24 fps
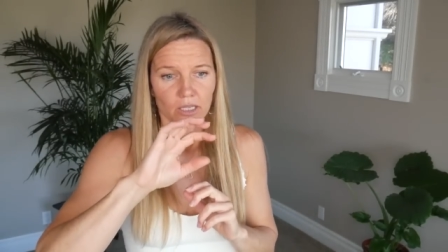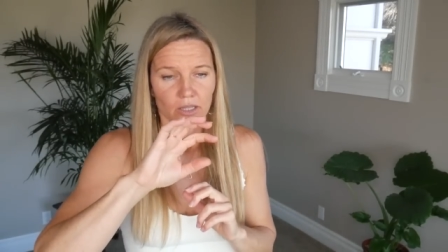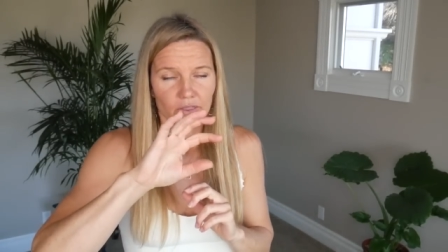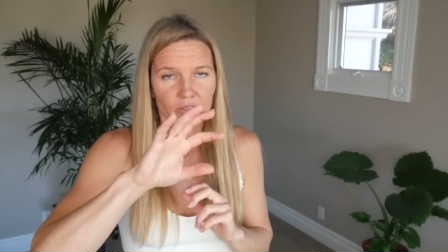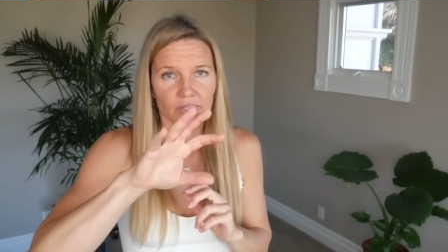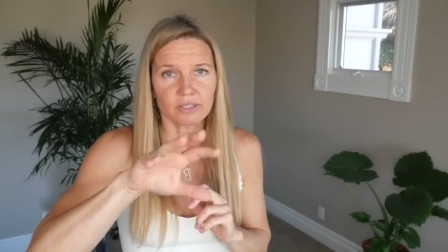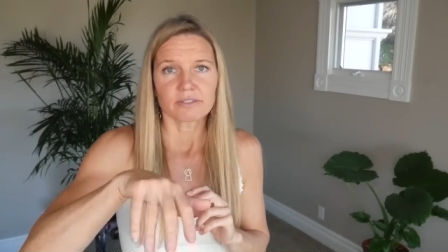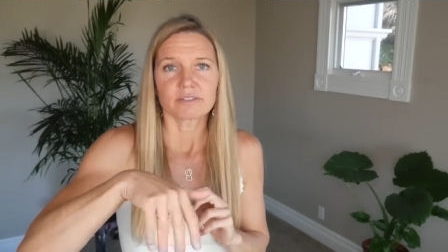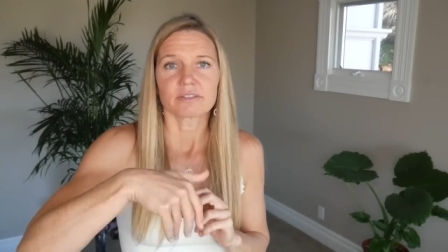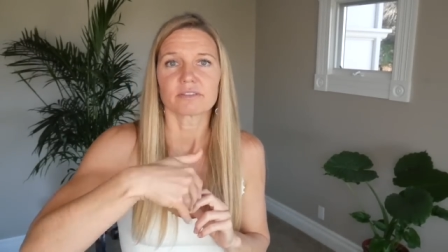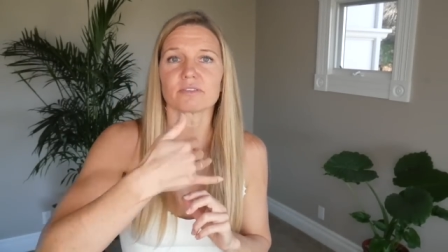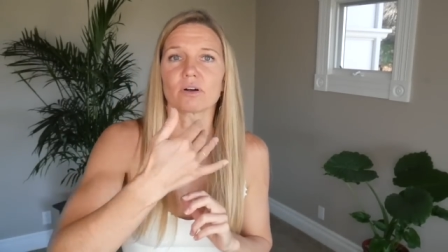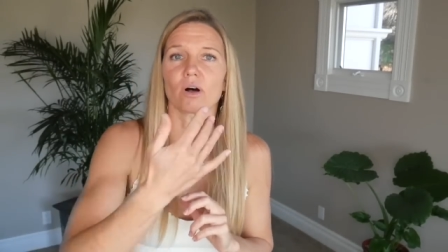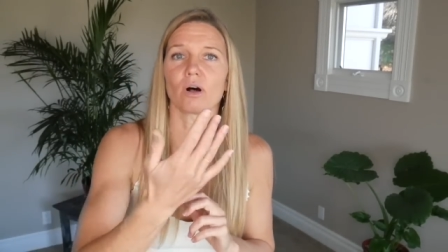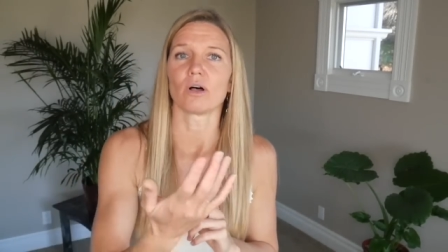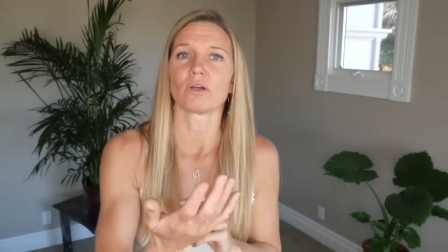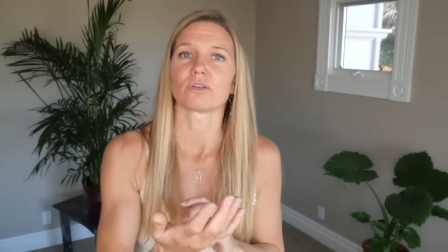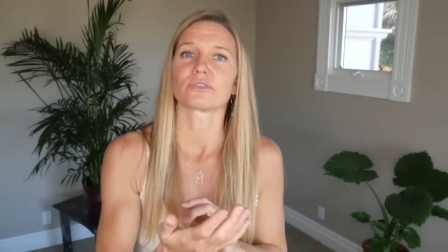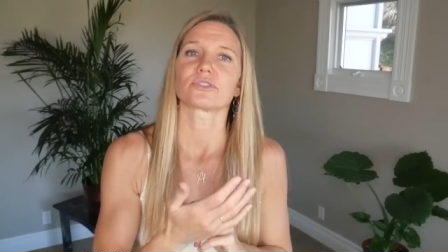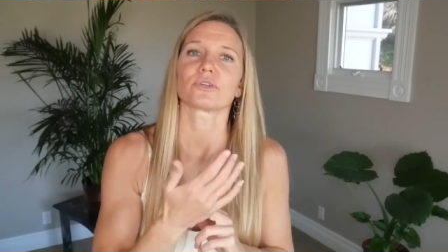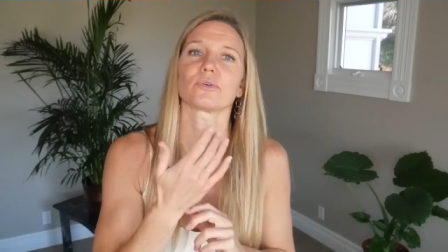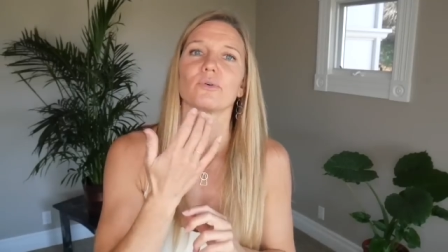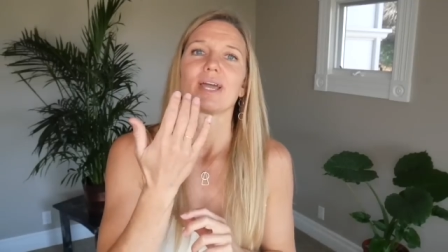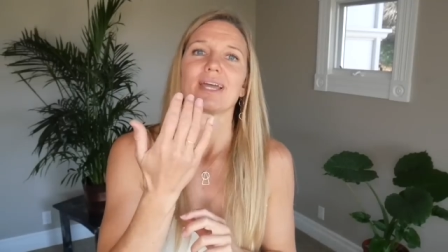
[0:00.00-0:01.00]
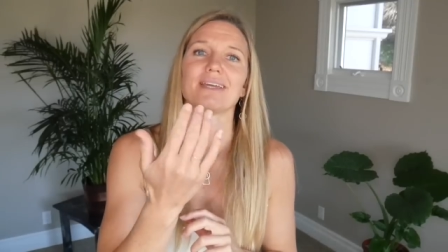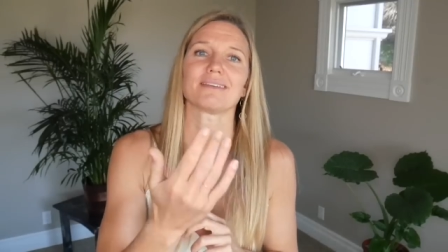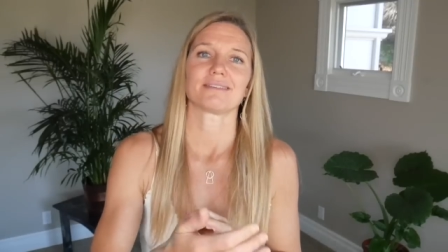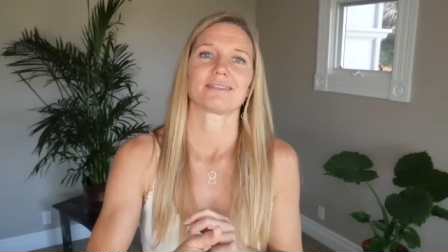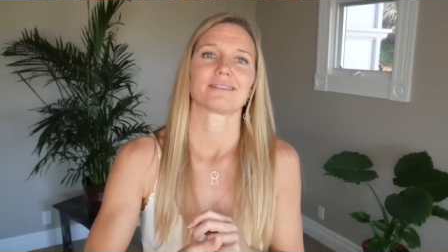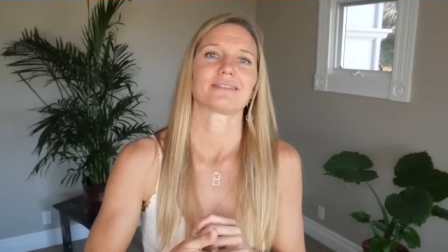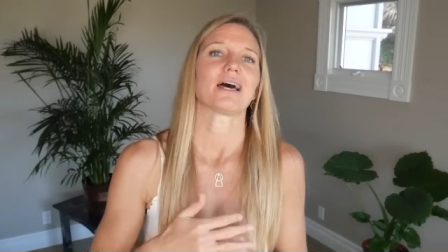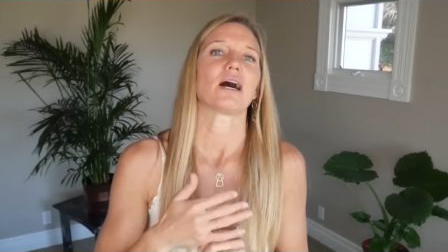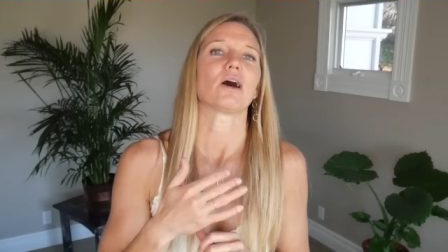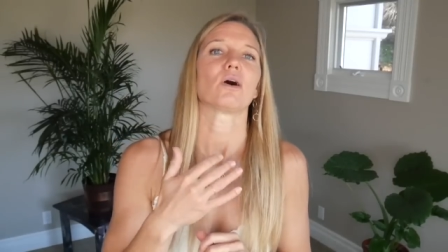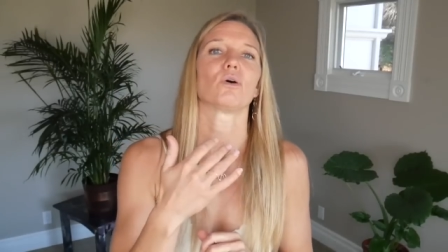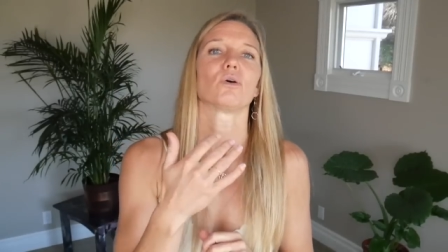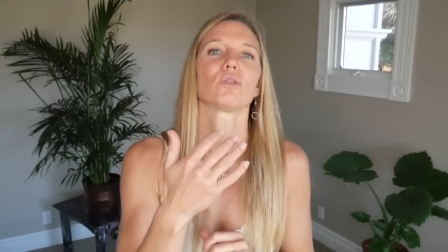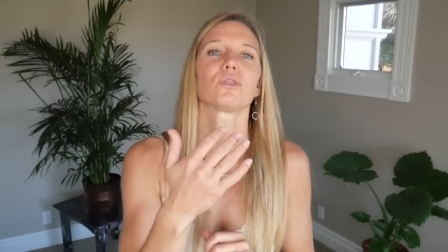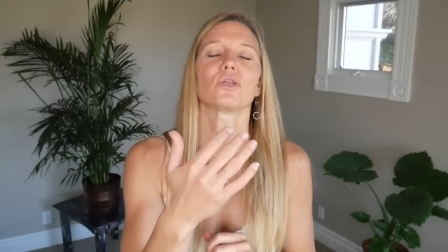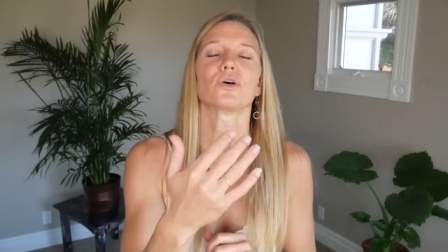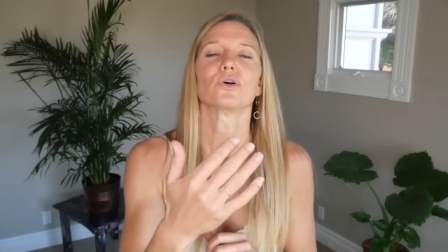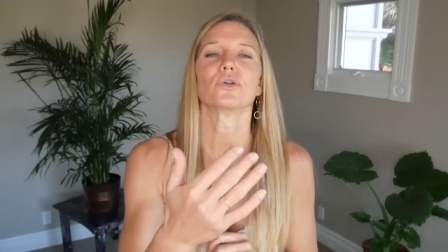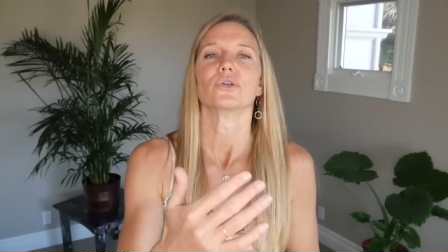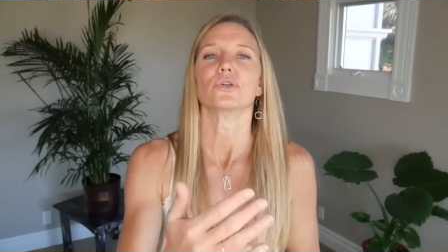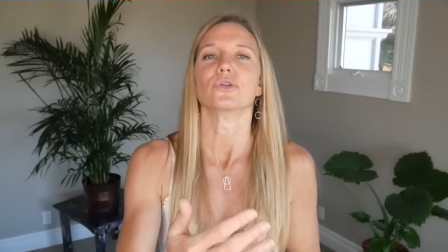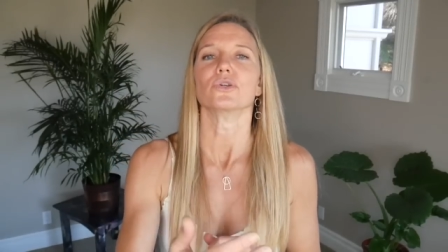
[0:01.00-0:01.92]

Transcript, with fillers: This is also a South